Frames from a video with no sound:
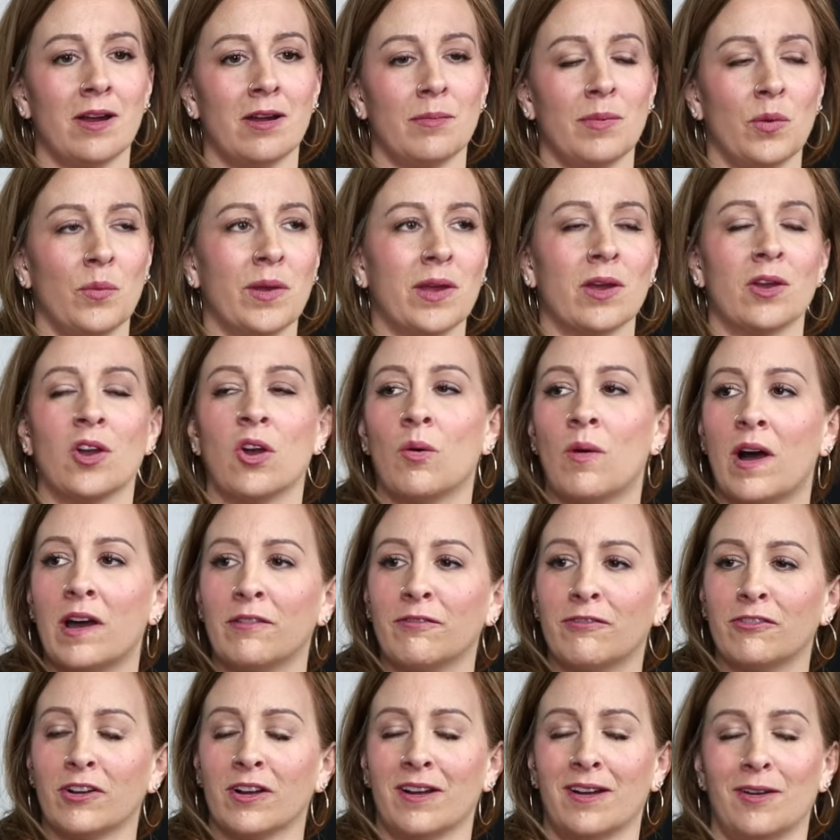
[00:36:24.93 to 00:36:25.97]
I mean, we can go on
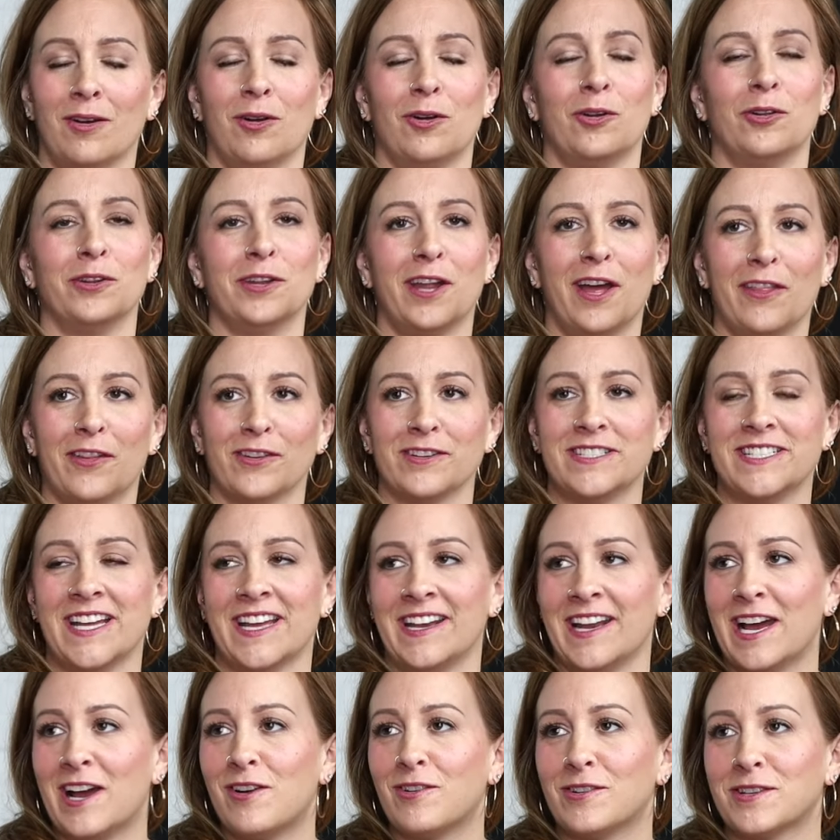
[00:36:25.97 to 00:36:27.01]
for another ten
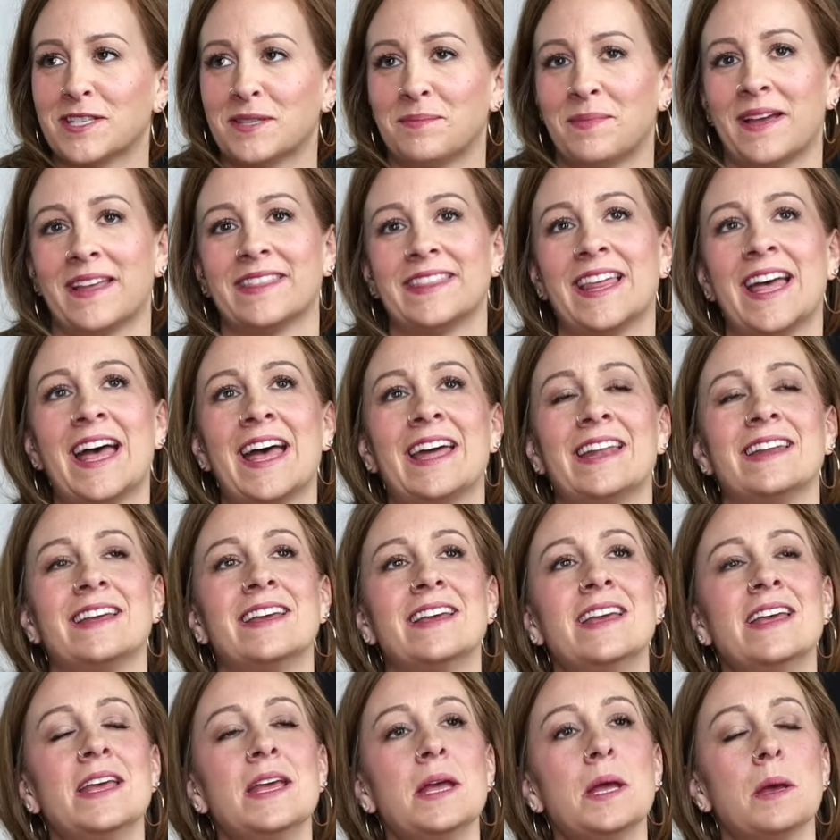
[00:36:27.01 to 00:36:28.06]
hours about that,
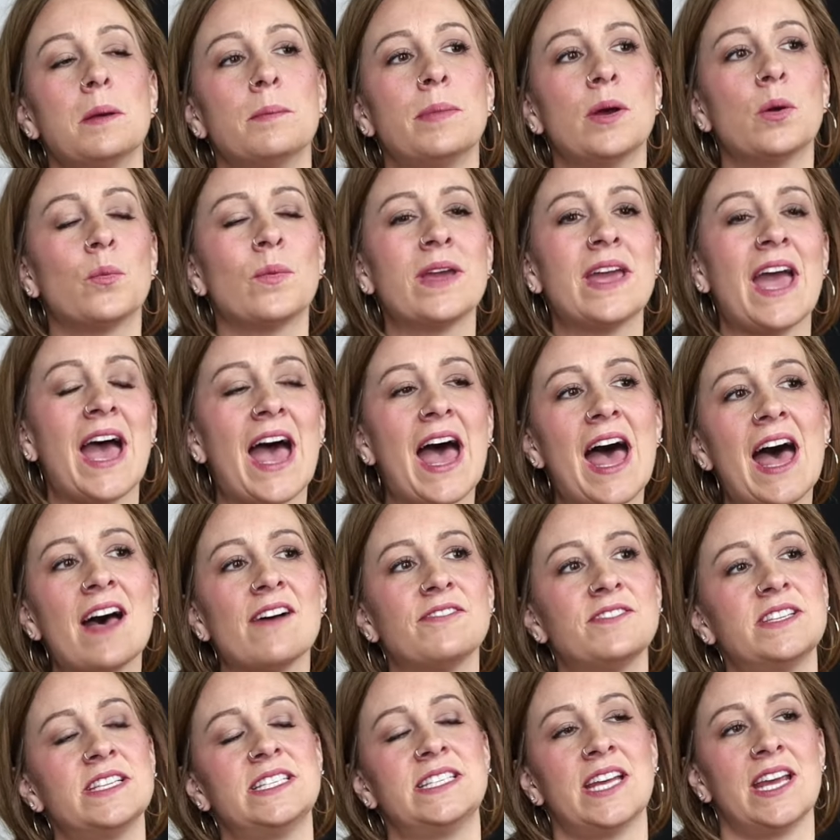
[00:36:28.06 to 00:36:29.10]
but we have
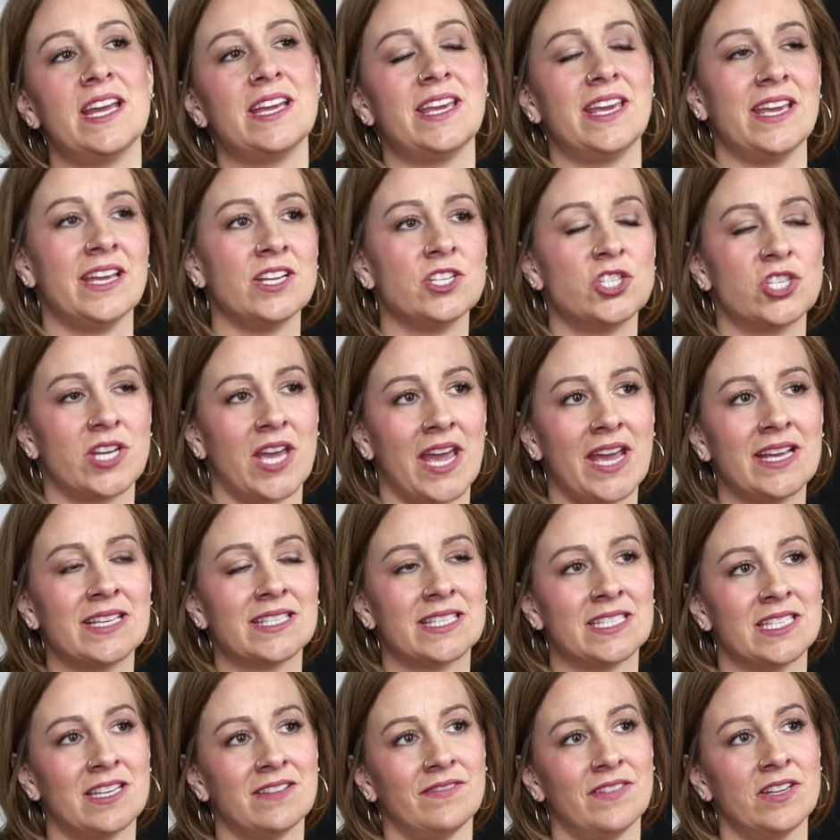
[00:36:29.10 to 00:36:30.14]
to take each case
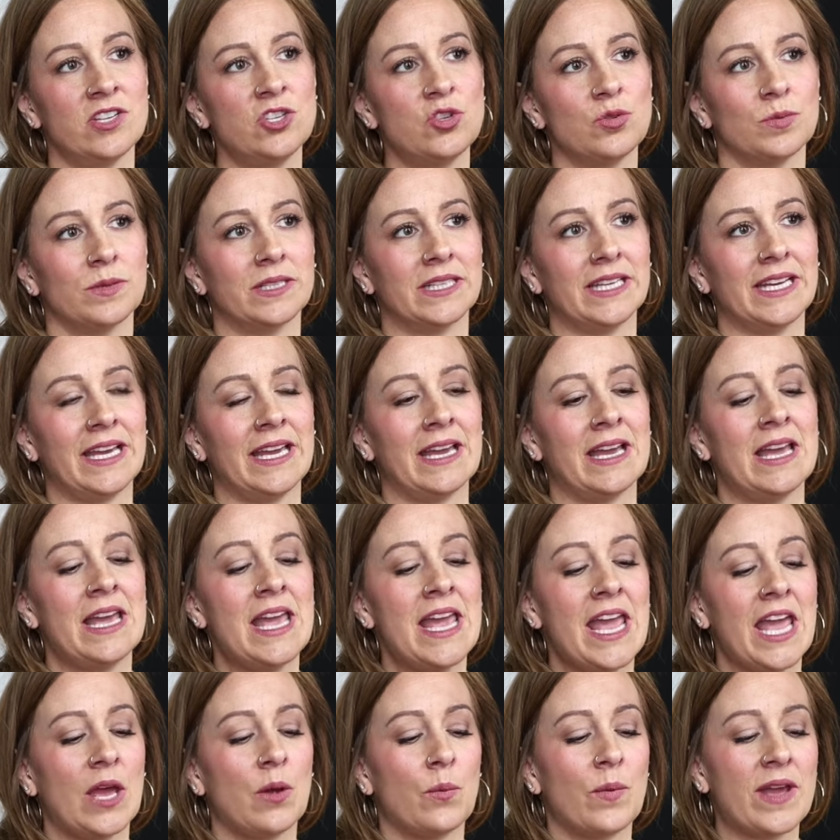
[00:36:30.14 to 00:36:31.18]
individually,
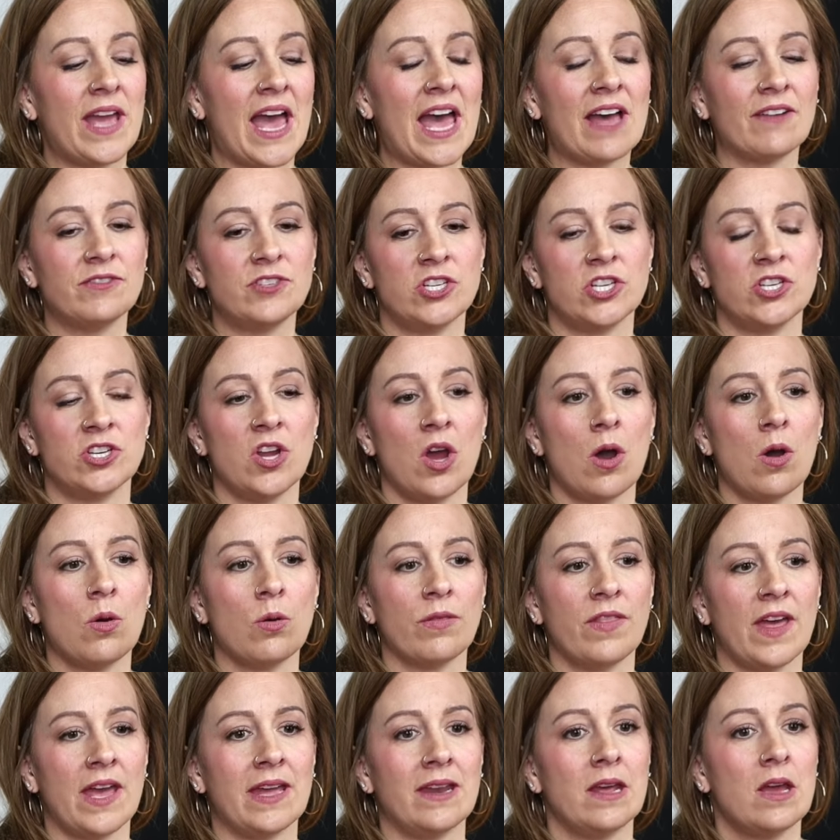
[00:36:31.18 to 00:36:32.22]
and we have to know
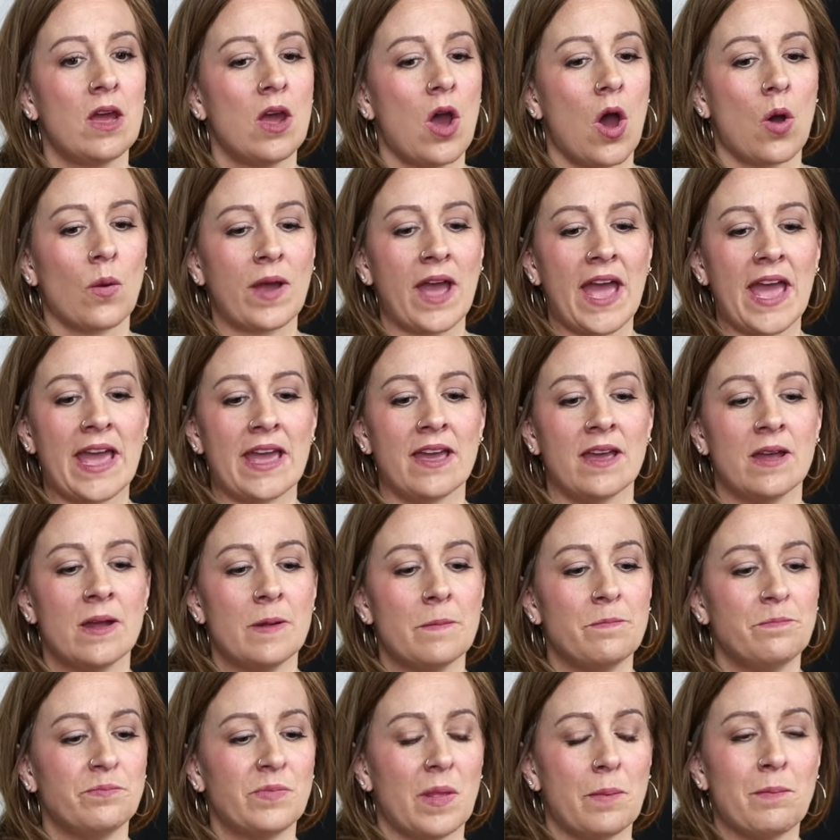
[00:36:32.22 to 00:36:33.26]
that, okay,
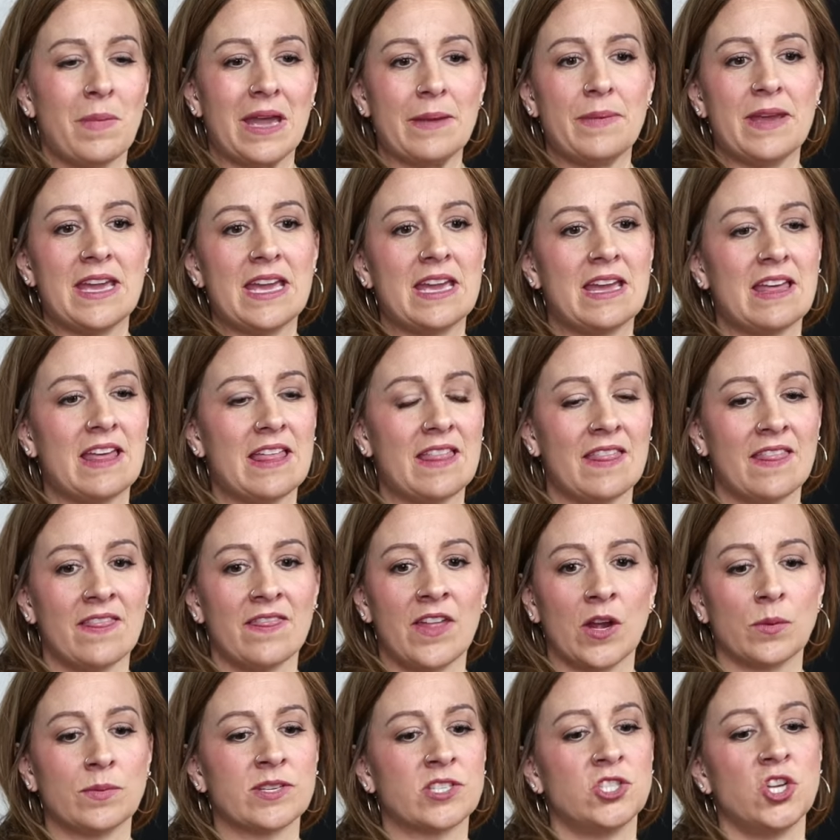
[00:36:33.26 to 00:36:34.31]
maybe
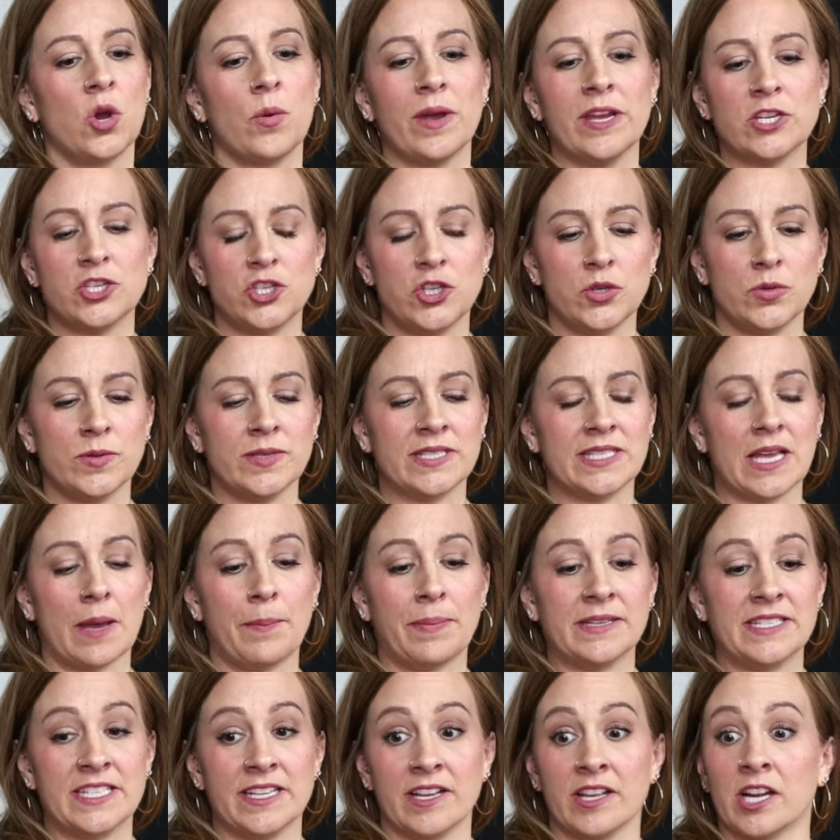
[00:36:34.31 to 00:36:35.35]
there was no issues up
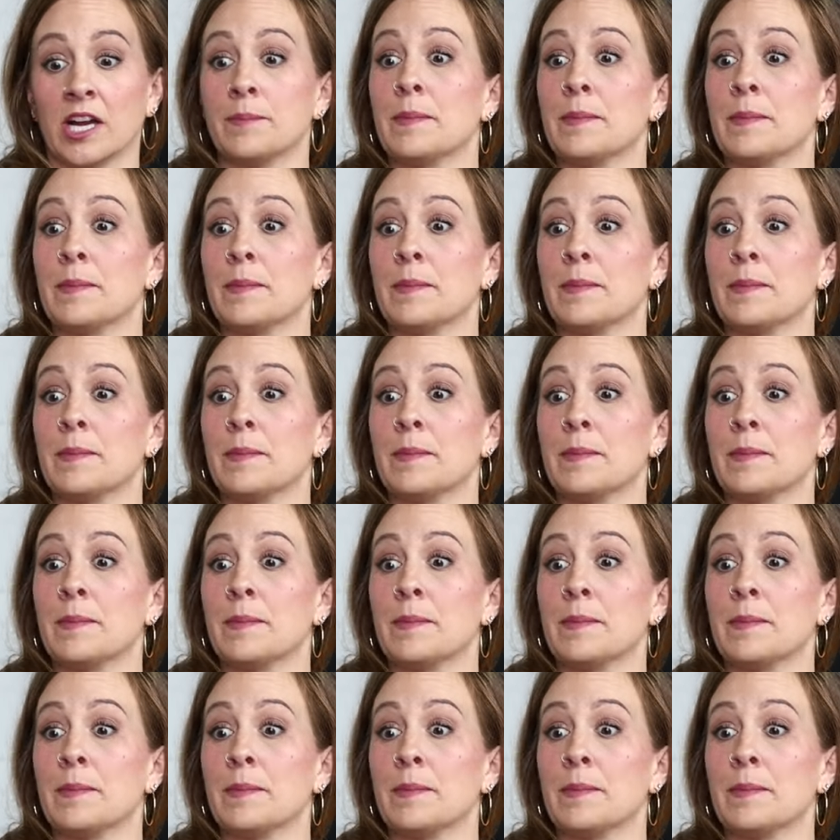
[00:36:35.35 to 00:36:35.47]
until here.